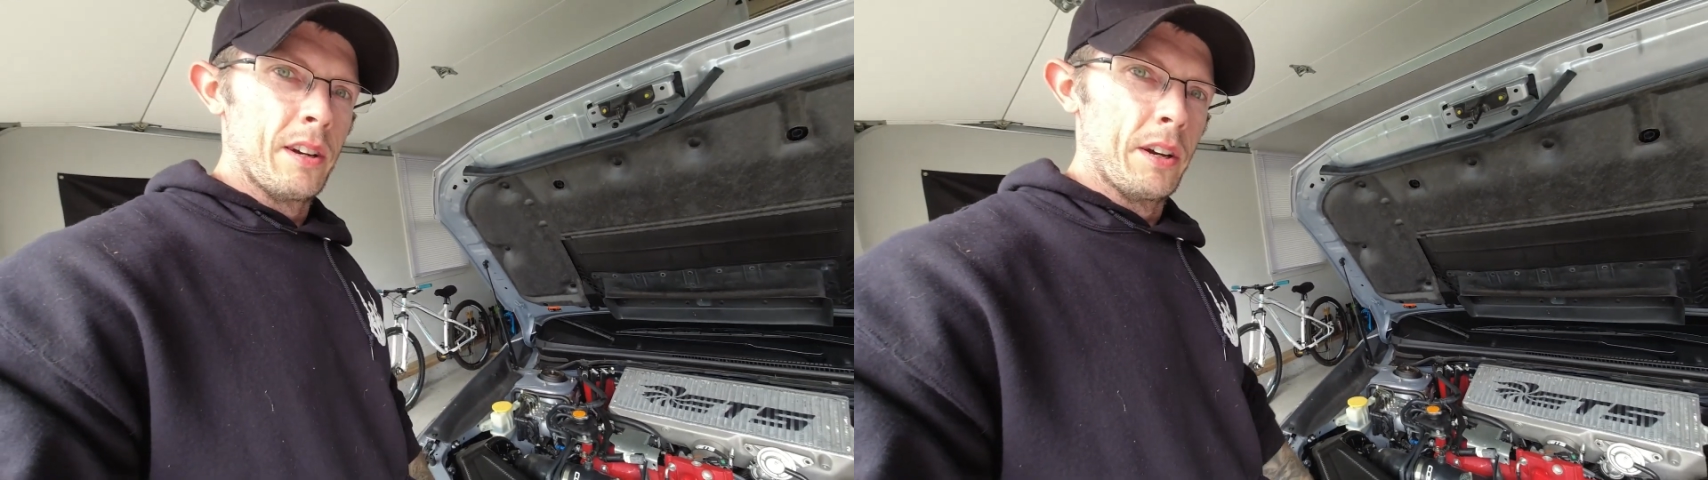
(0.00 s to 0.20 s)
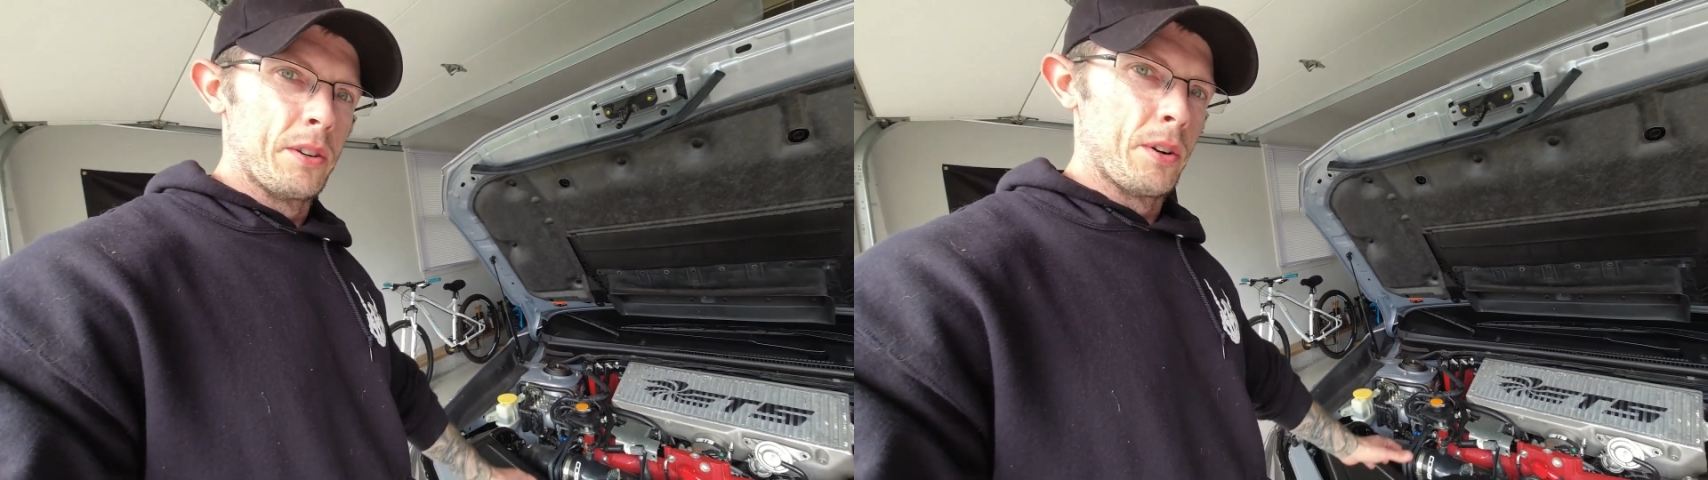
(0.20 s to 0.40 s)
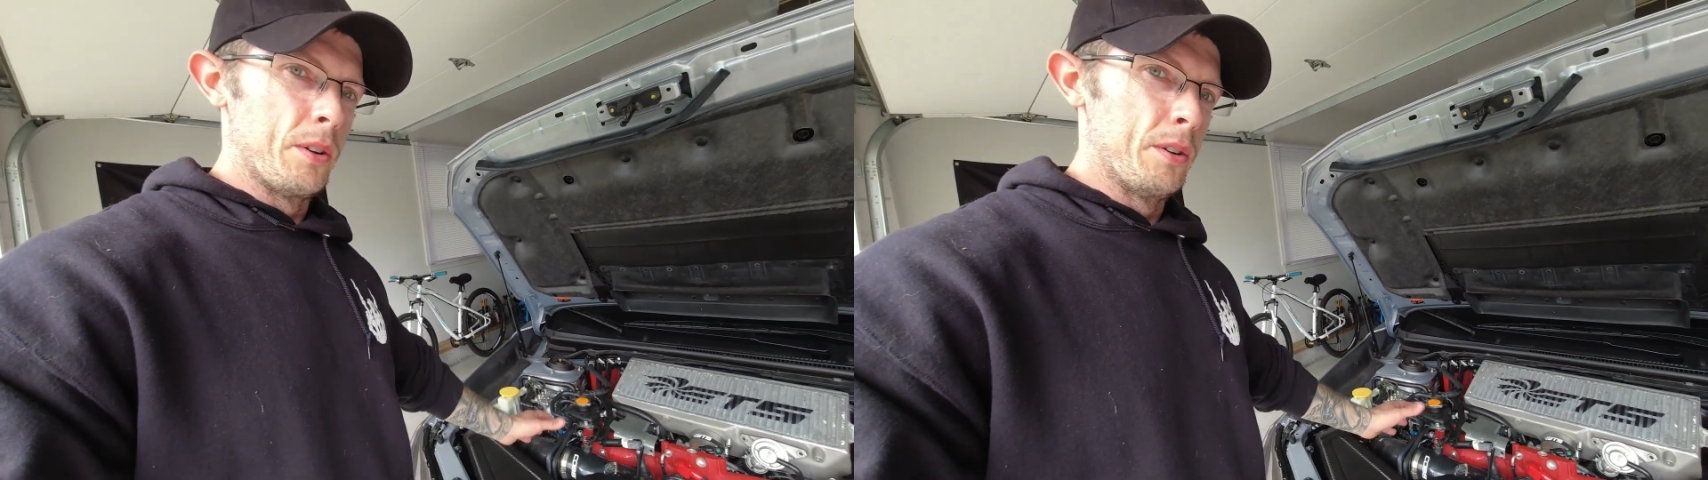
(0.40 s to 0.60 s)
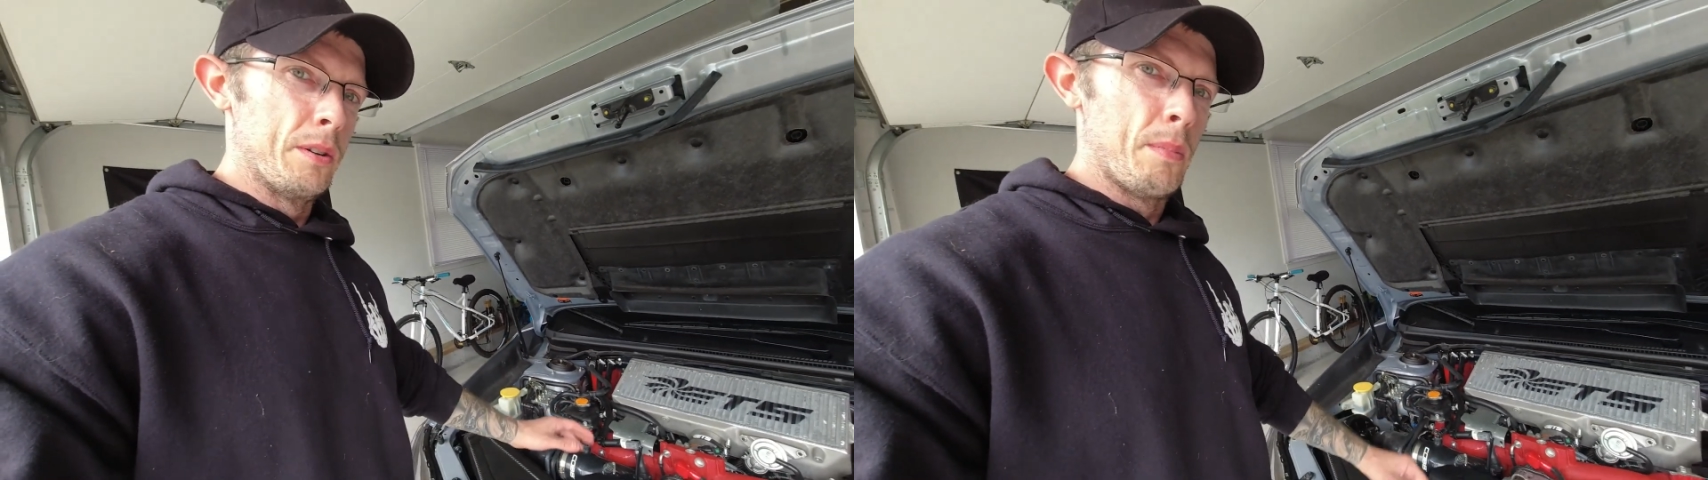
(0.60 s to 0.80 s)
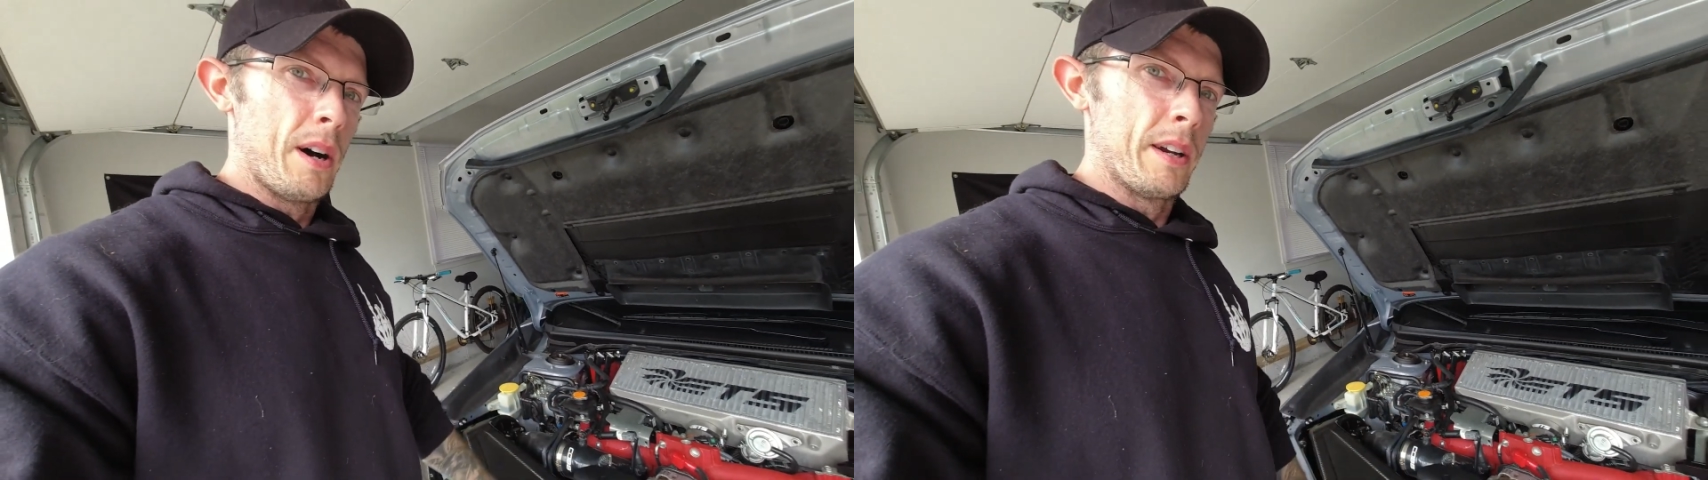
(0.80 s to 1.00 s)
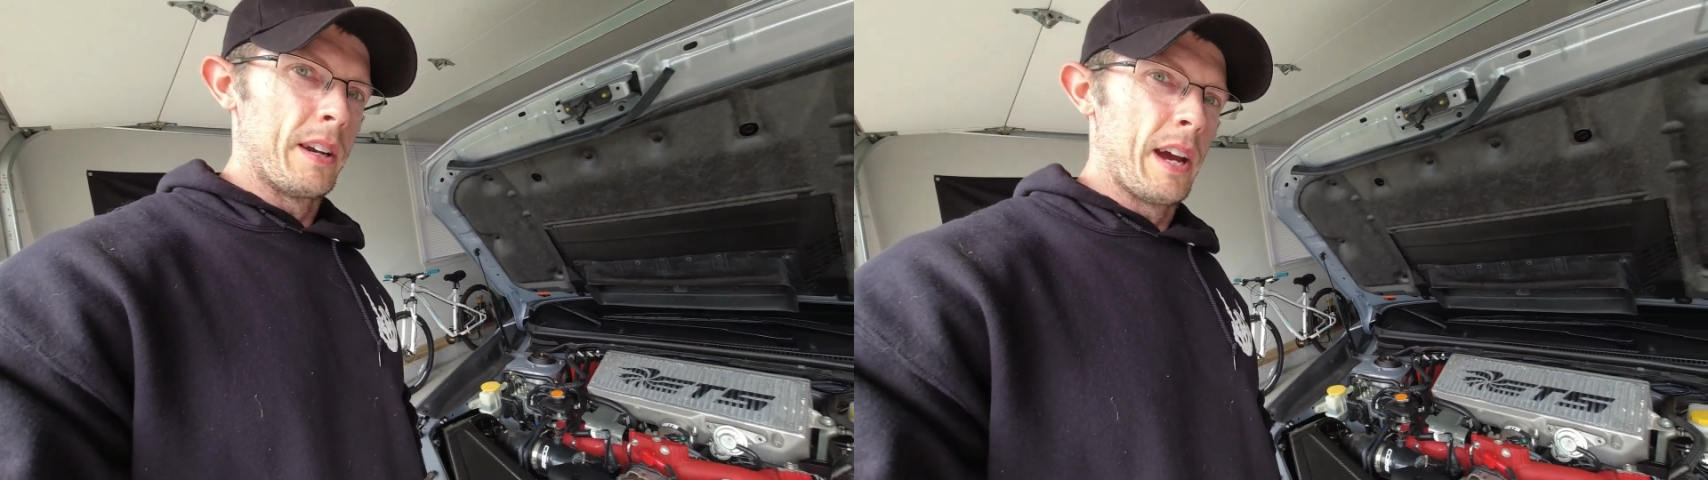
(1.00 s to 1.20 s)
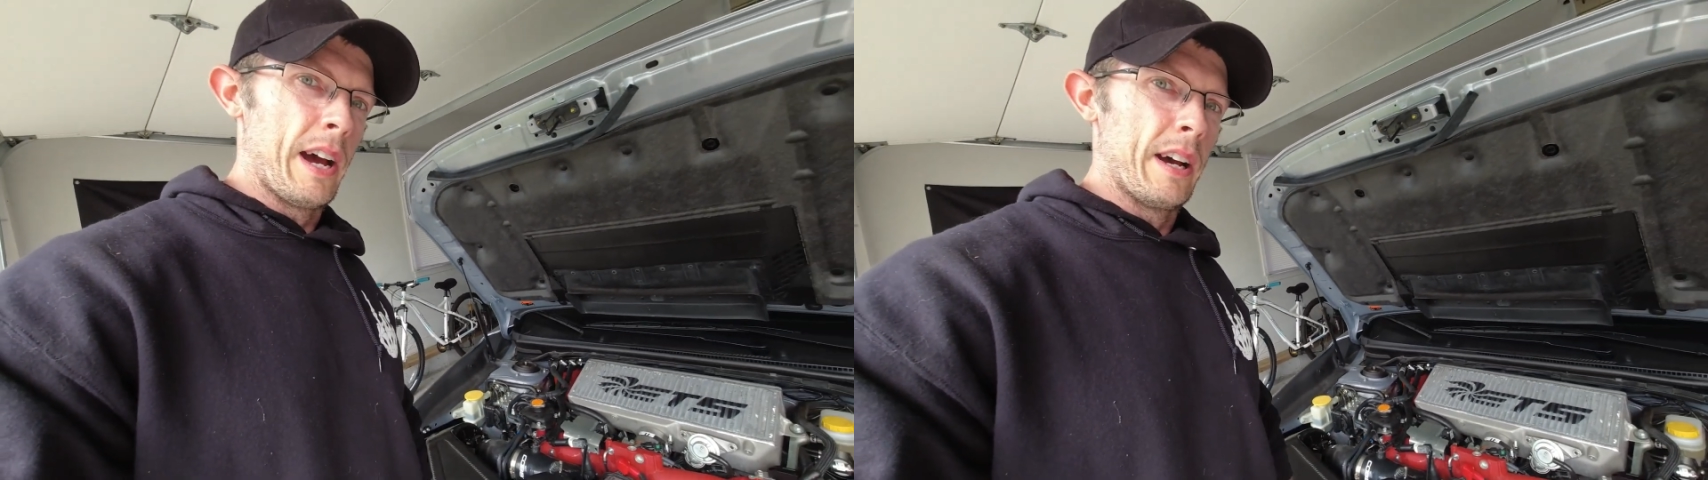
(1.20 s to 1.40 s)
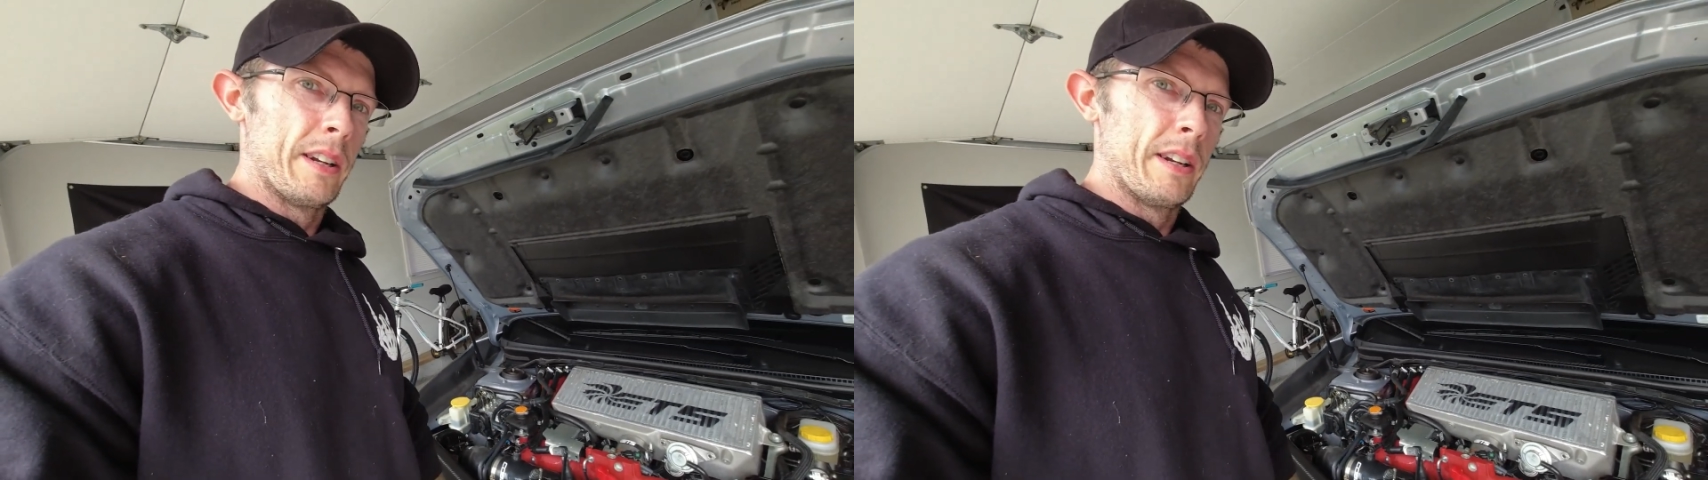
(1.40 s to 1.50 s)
underhood mod guy,